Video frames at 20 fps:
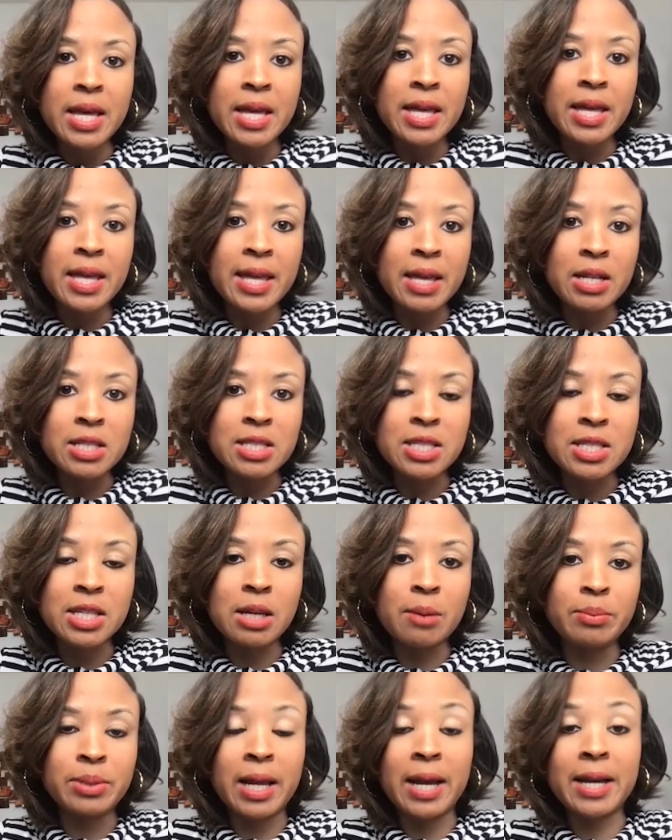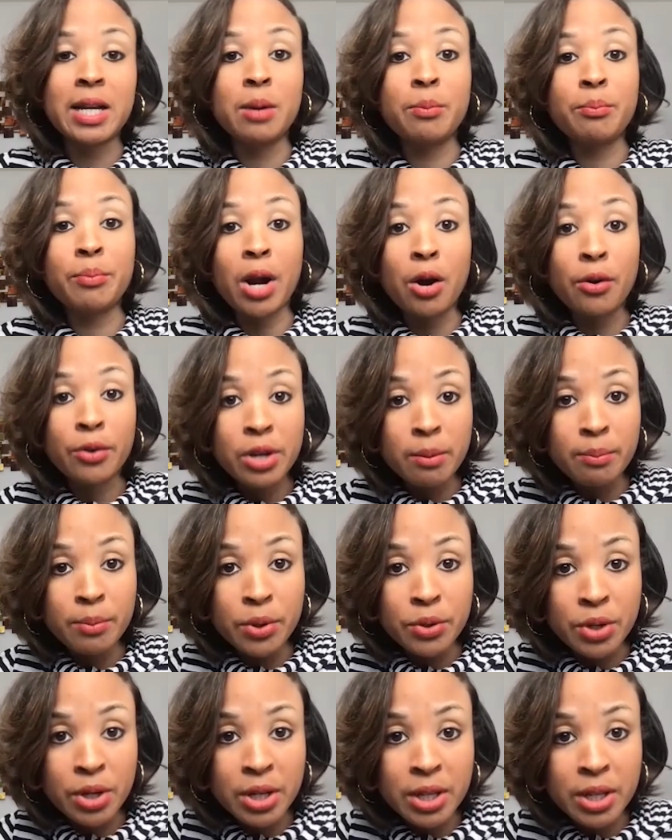into Black and Brown
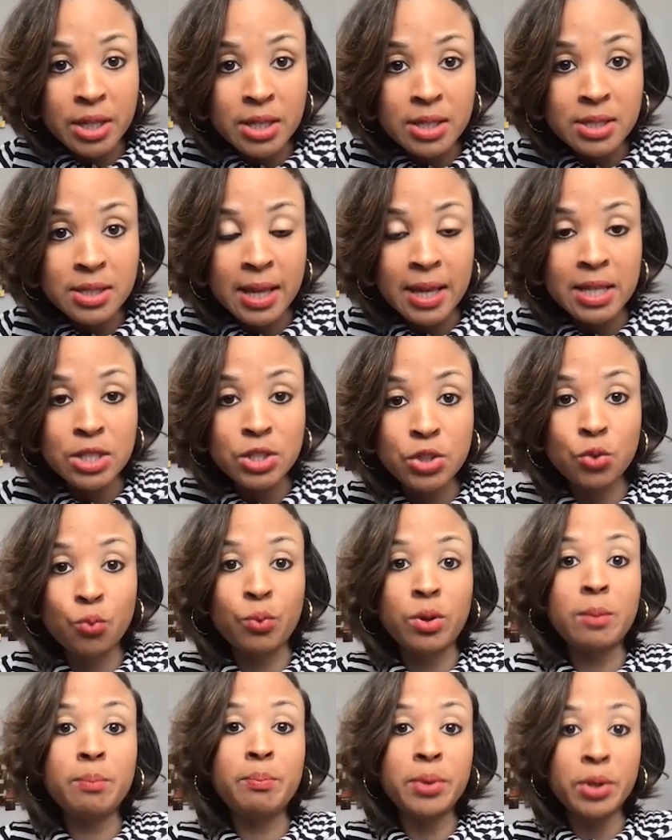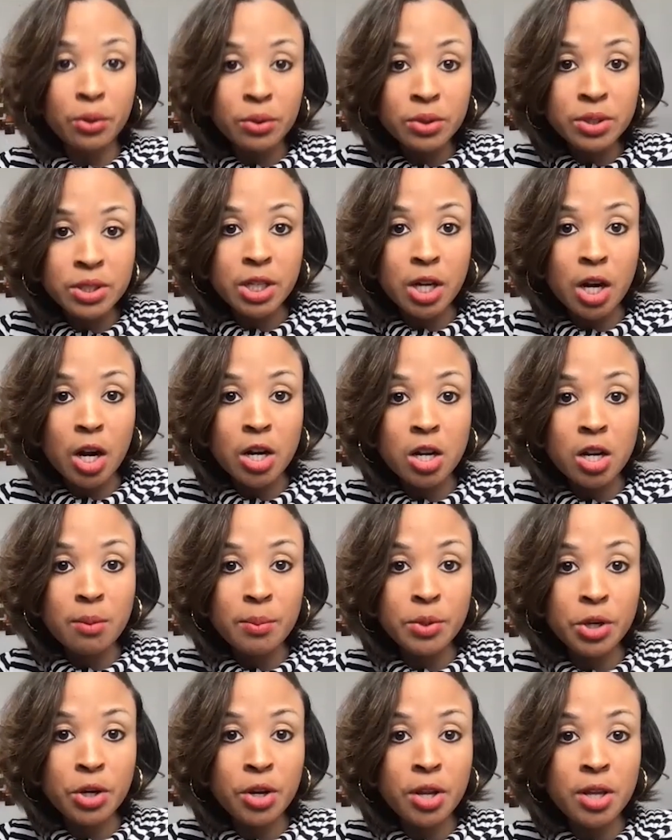communities and to rebuilding our
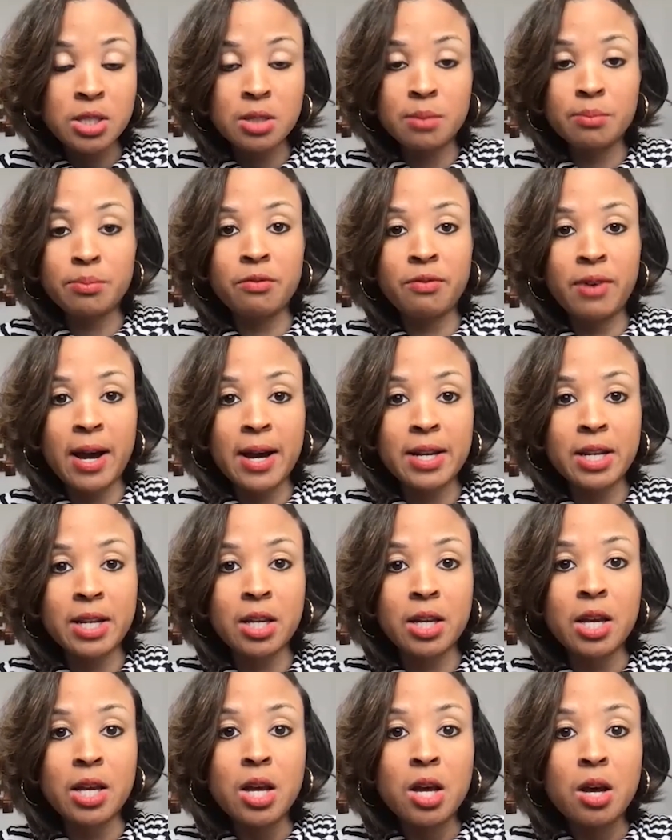communities and providing